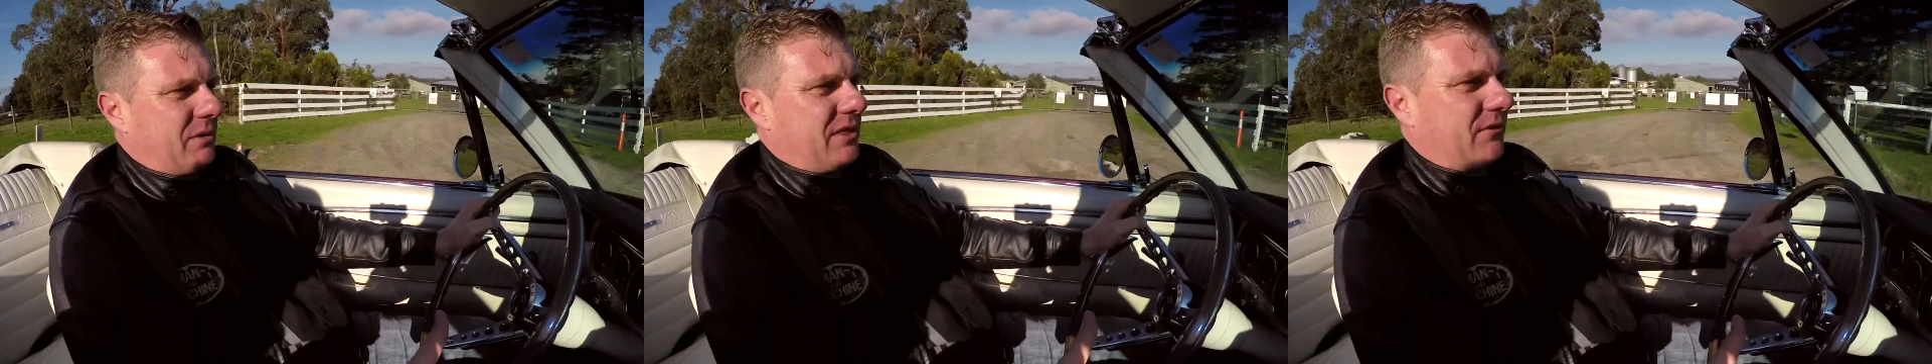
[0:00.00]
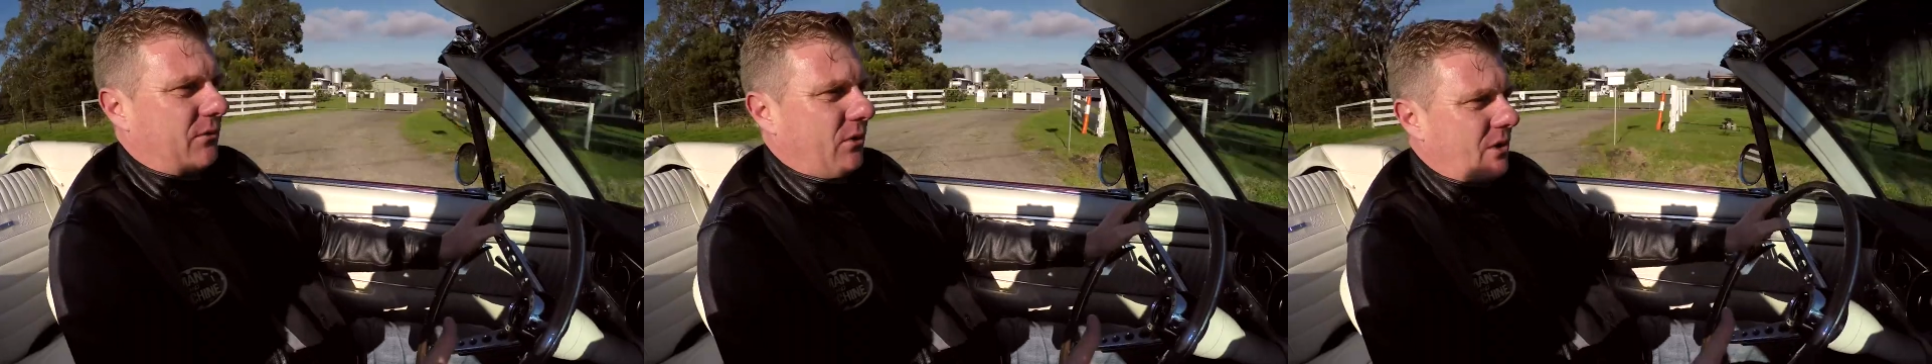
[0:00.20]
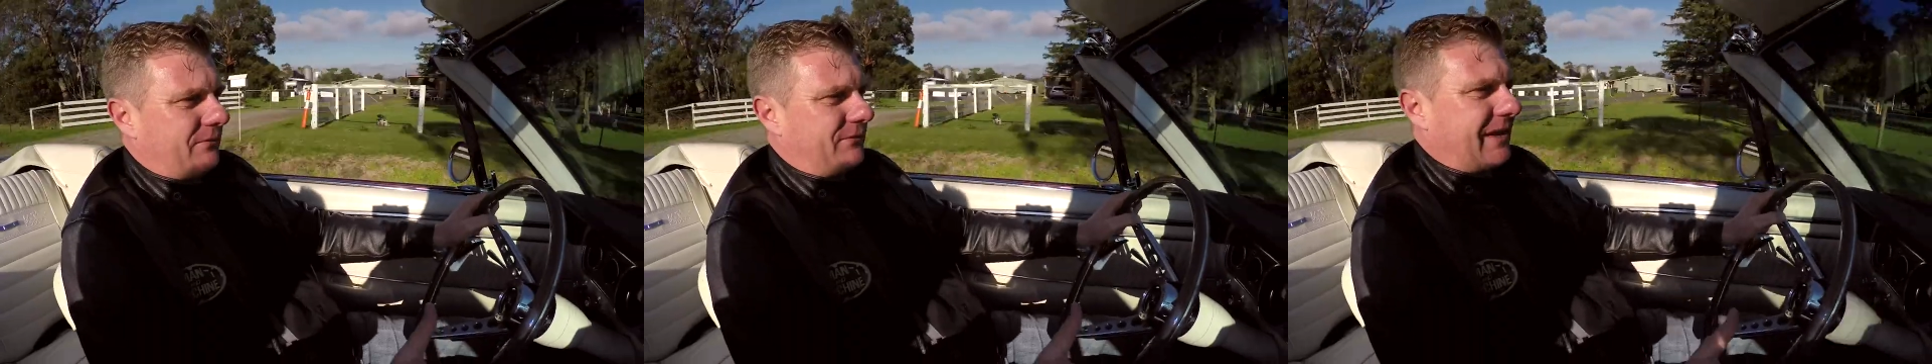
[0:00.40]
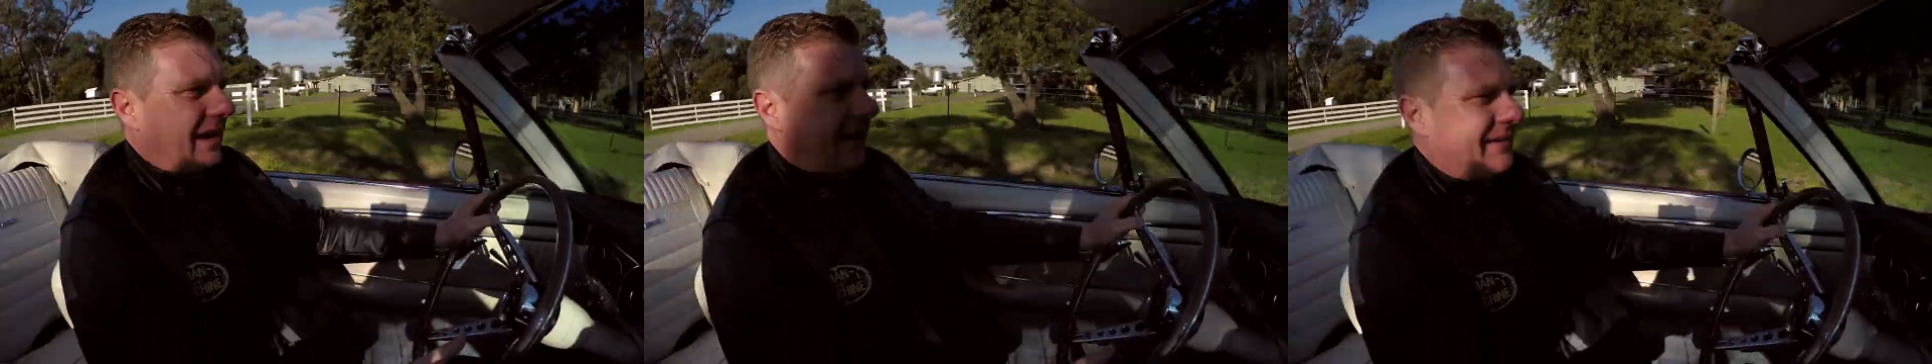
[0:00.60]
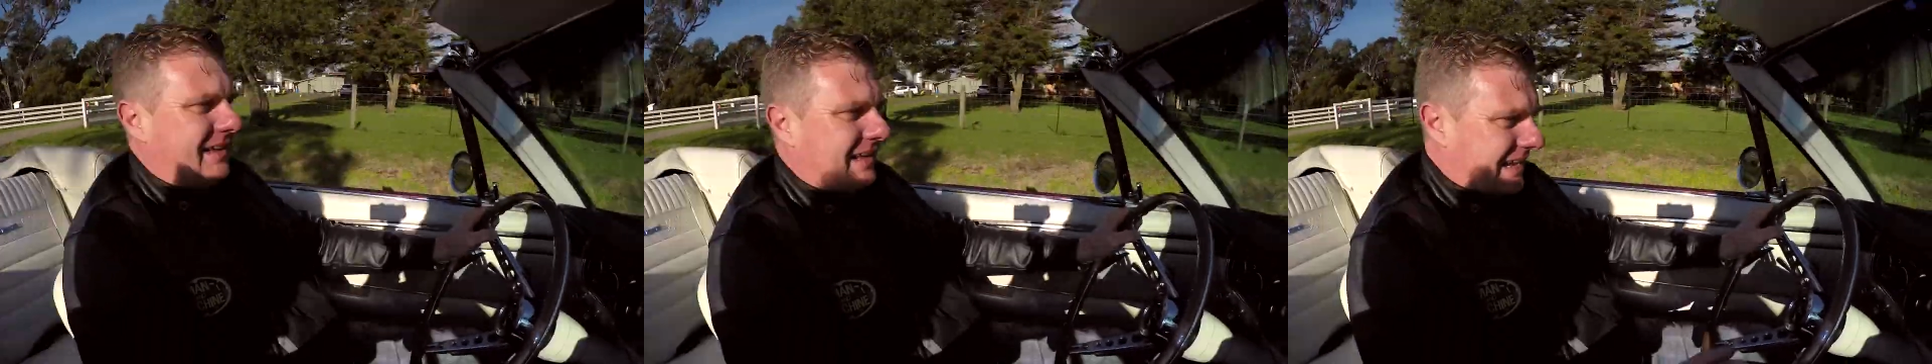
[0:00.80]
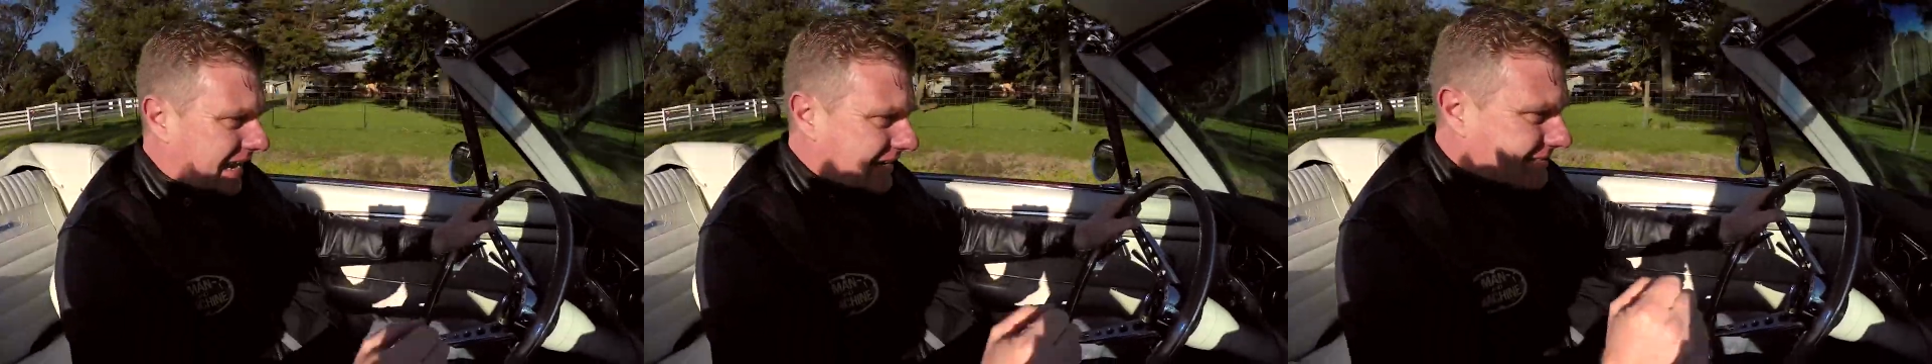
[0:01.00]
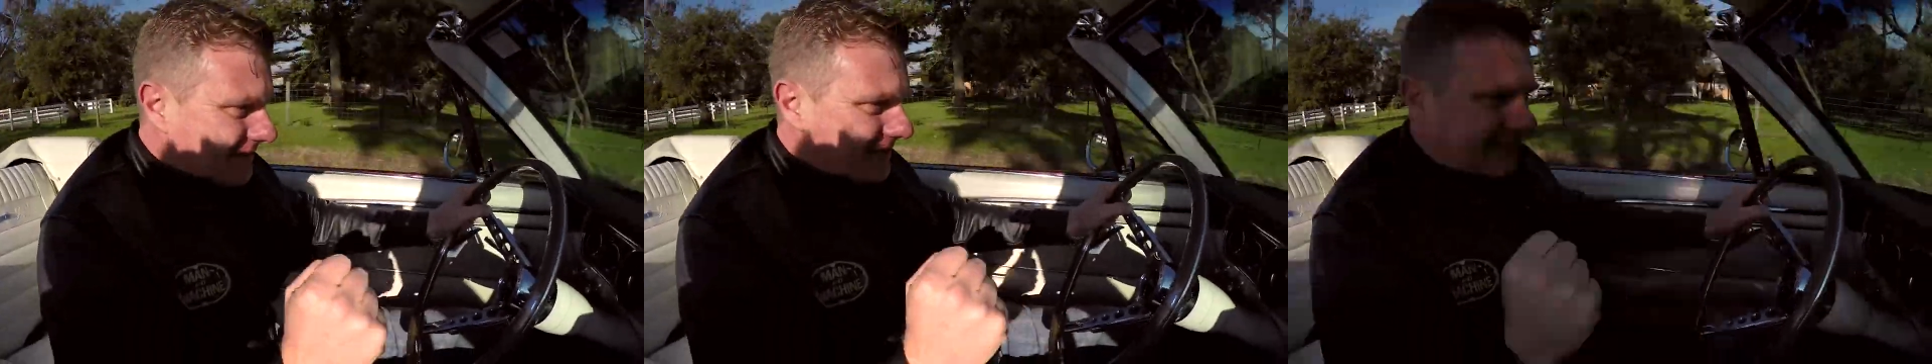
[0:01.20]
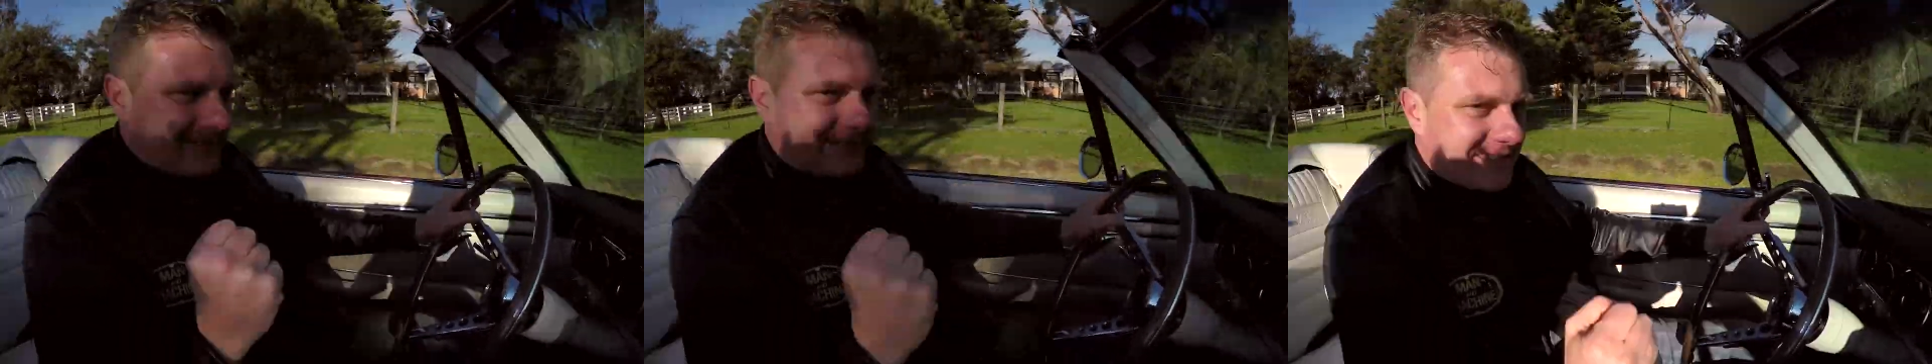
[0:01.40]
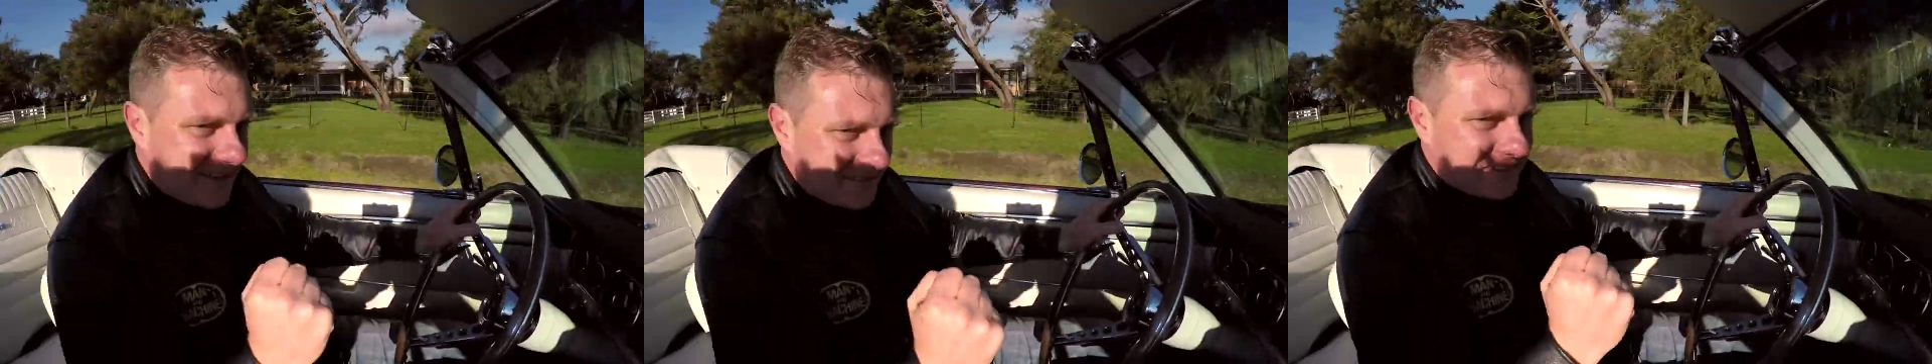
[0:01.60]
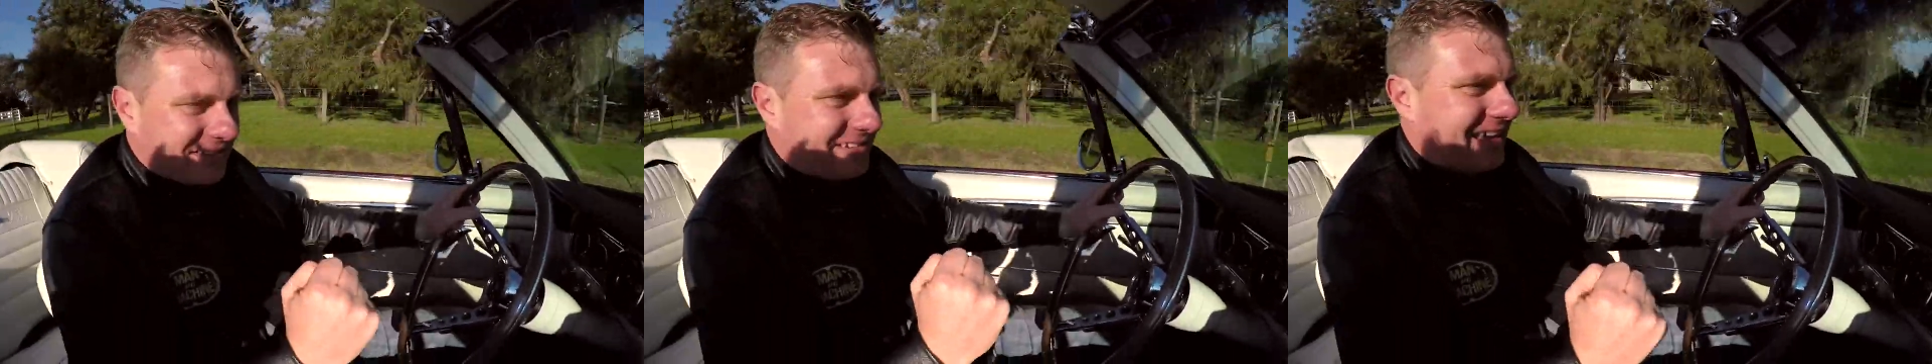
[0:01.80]
with the roof down. It just
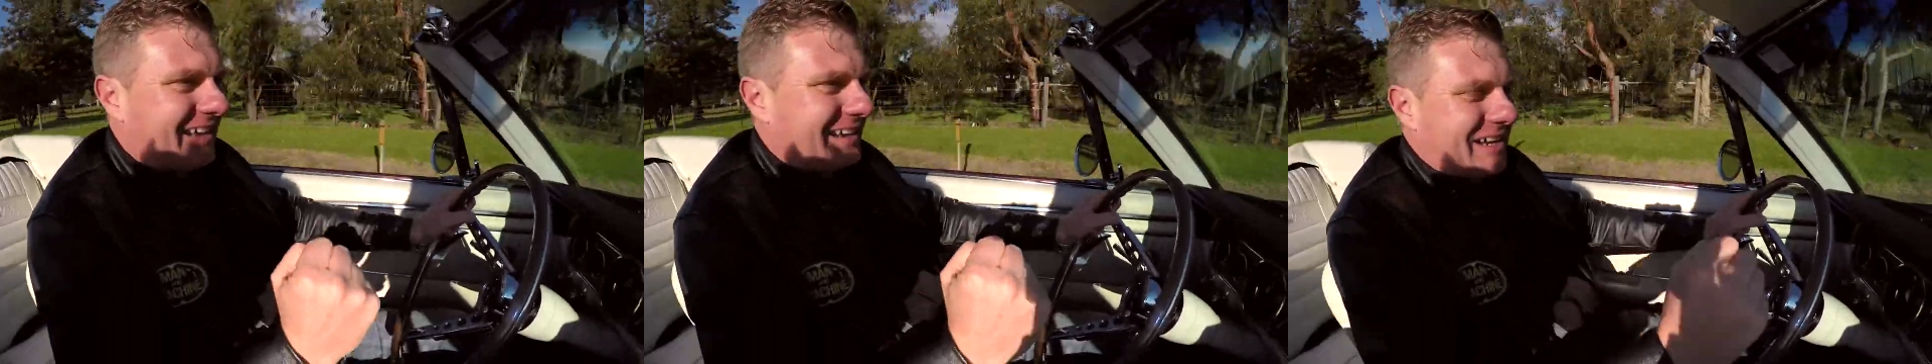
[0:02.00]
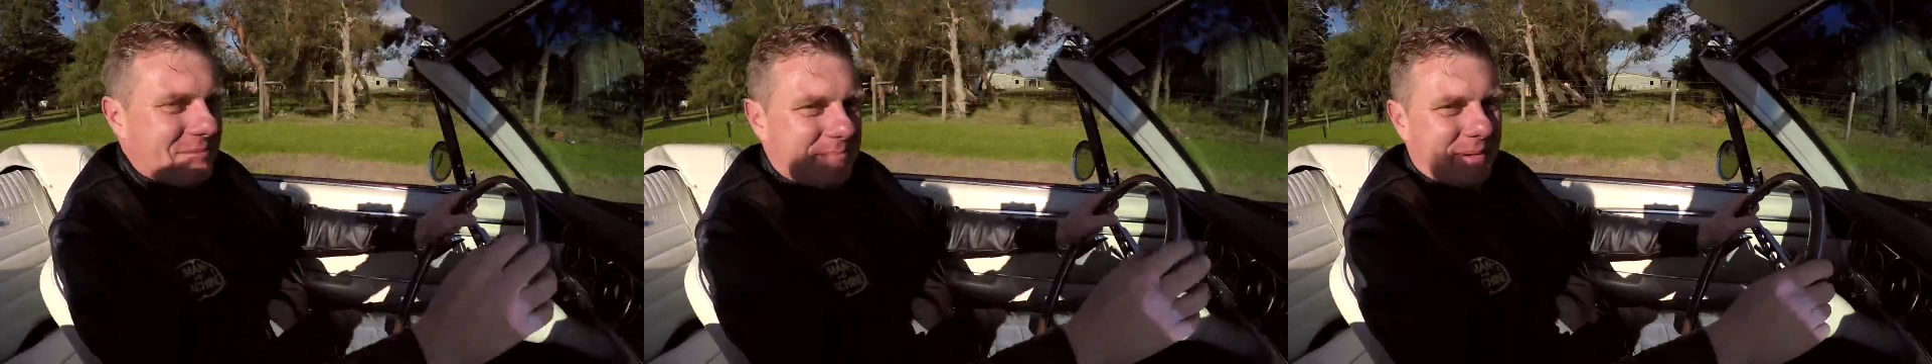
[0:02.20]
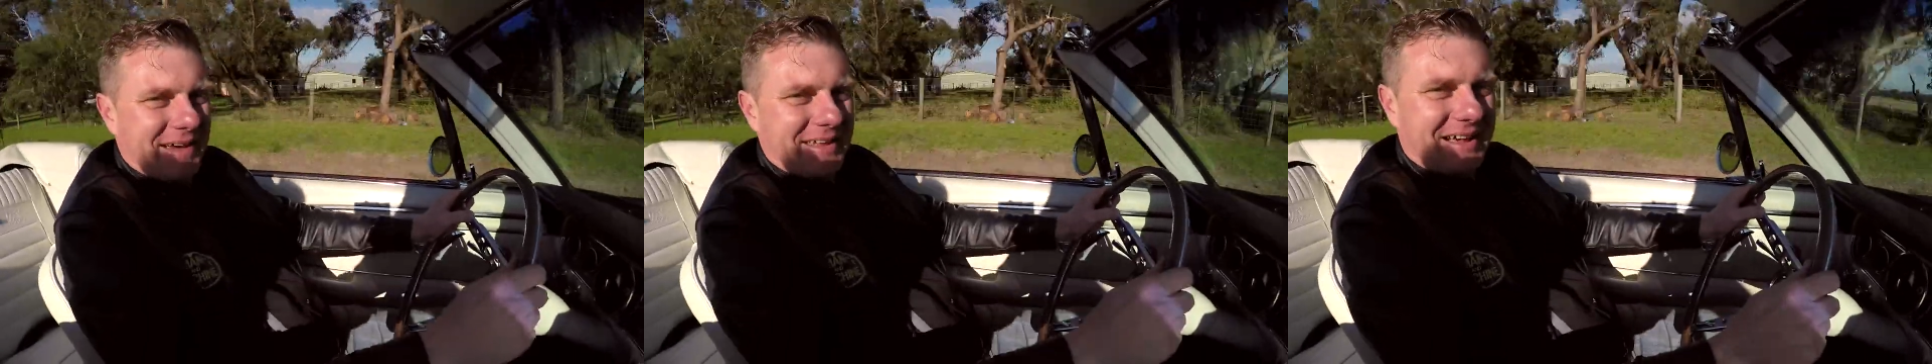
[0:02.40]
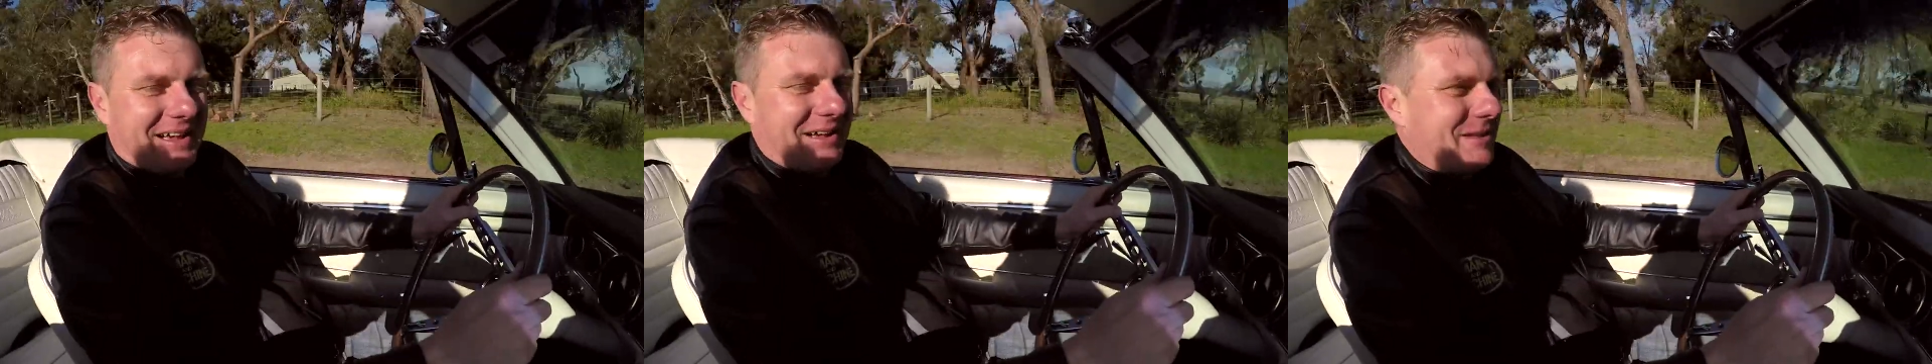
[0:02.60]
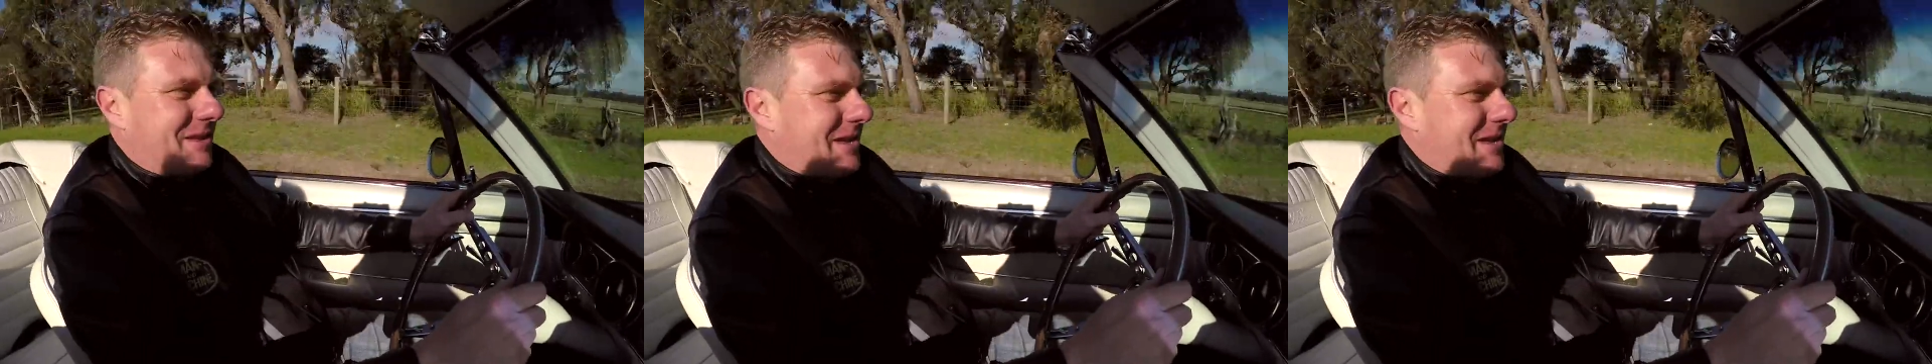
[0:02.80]
doesn't get any better.